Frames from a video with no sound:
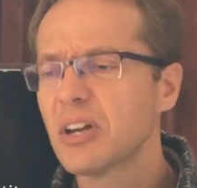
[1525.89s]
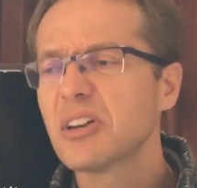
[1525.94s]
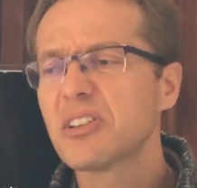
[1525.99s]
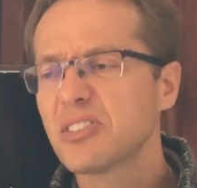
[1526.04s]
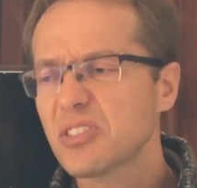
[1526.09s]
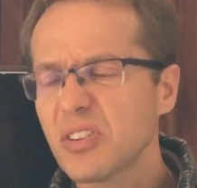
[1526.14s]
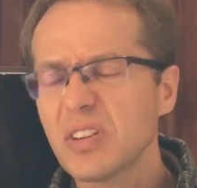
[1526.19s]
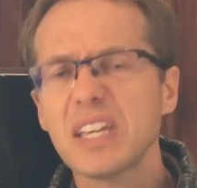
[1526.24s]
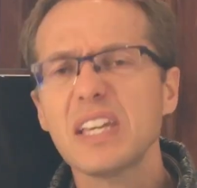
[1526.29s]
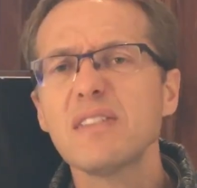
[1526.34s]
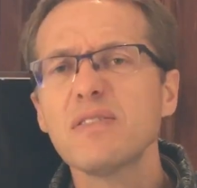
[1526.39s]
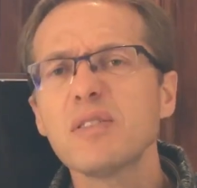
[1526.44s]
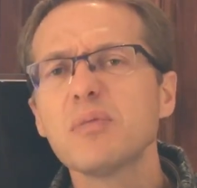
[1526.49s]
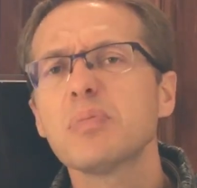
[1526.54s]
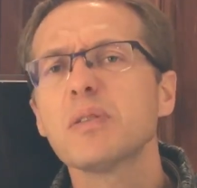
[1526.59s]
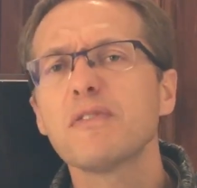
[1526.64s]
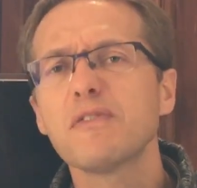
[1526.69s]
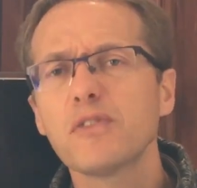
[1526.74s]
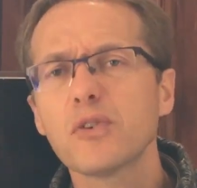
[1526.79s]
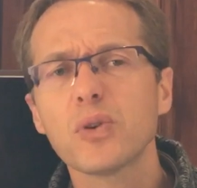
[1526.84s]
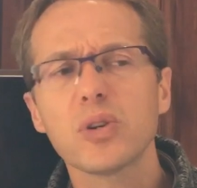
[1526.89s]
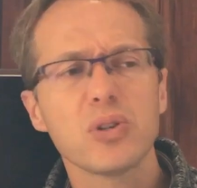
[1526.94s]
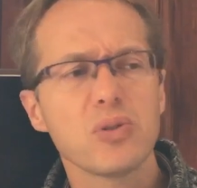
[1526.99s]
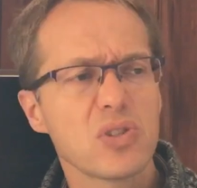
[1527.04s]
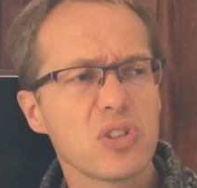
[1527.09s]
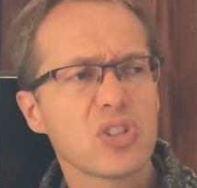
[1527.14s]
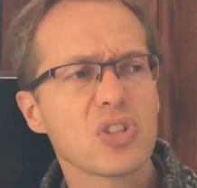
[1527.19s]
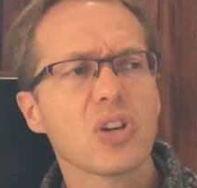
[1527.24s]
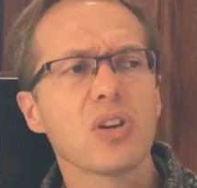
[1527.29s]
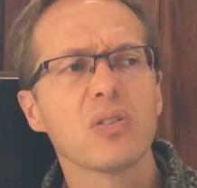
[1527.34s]
So even before you
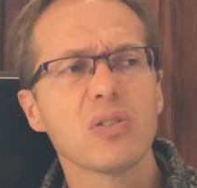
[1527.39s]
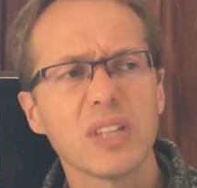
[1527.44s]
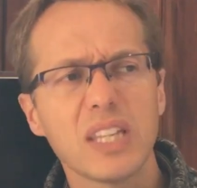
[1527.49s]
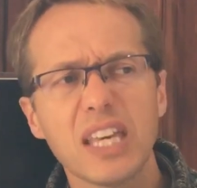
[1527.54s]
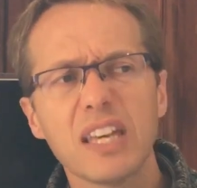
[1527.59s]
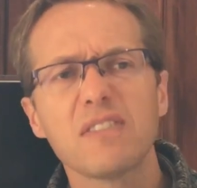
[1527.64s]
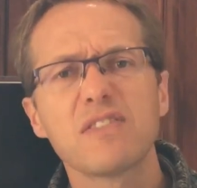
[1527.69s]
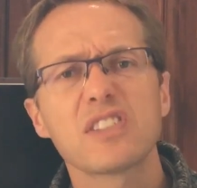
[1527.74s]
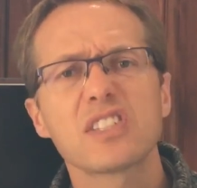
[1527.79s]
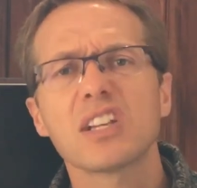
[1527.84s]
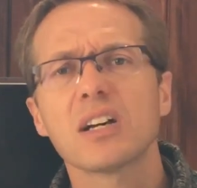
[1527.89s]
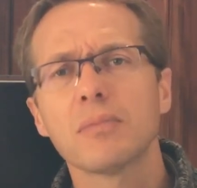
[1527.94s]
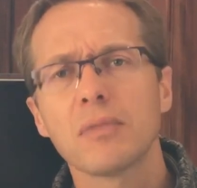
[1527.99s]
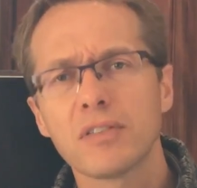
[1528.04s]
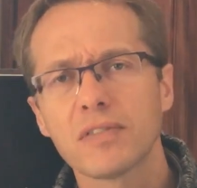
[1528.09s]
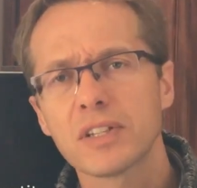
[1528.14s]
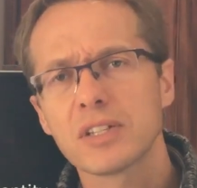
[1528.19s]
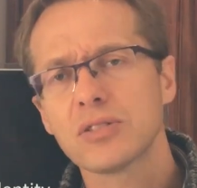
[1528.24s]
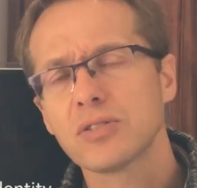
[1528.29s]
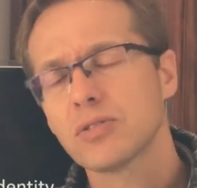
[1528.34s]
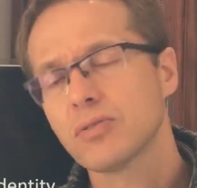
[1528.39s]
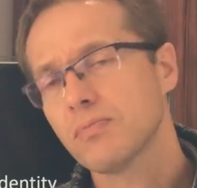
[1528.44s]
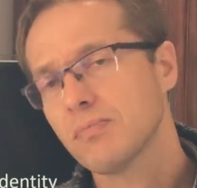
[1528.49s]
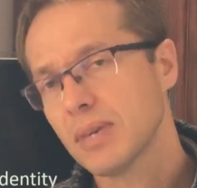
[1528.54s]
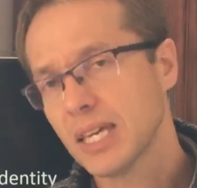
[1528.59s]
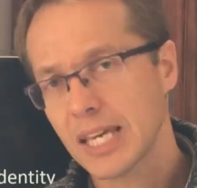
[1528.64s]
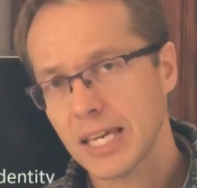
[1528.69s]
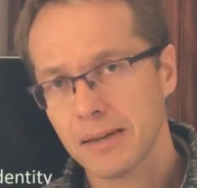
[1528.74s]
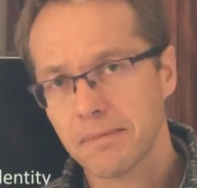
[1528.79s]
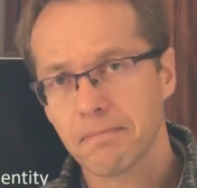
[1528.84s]
sow, give some of it to me.